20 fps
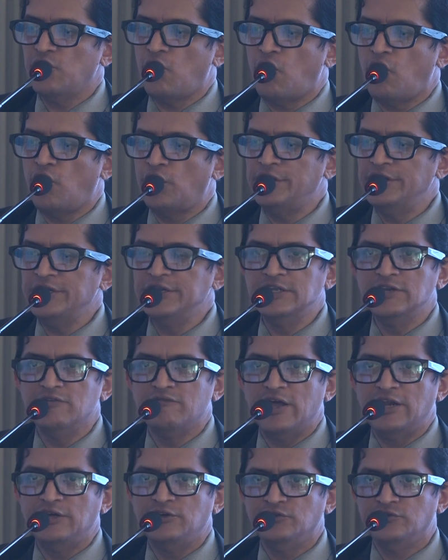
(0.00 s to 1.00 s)
ordinal
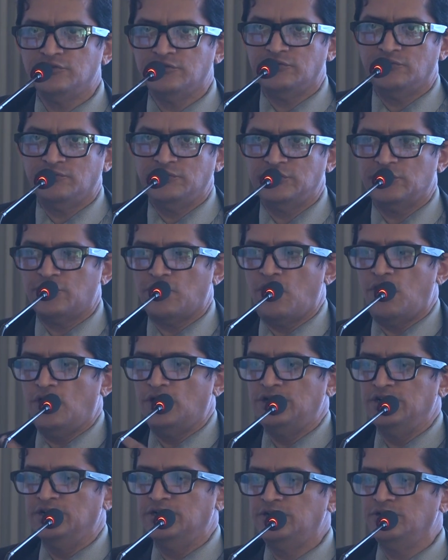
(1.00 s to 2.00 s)
values, which are
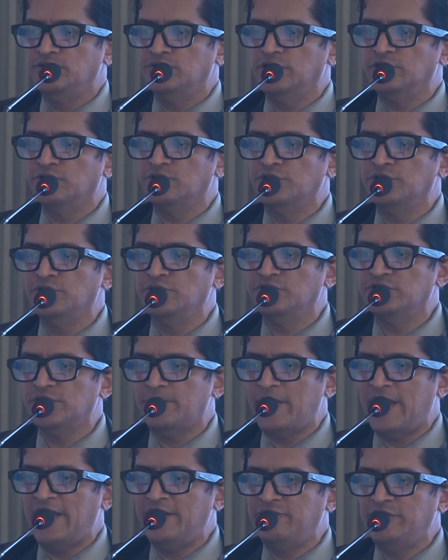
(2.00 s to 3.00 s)
ordered, you are going to use the
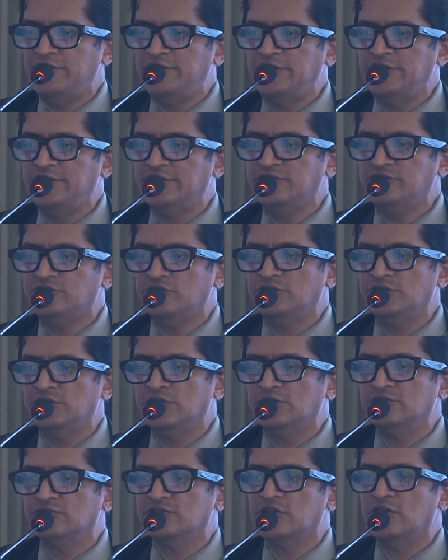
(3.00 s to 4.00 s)
Mann-Whitney test or the
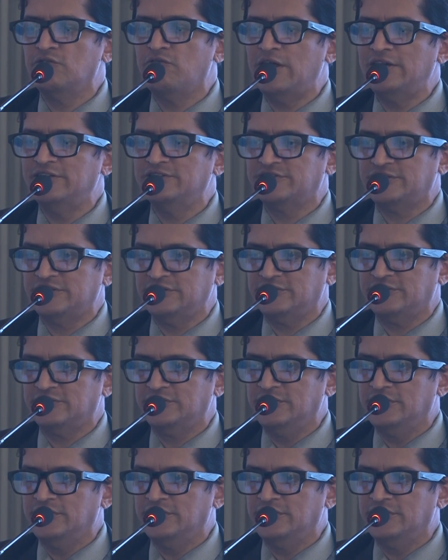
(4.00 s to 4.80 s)
Kruskal-Wallis test.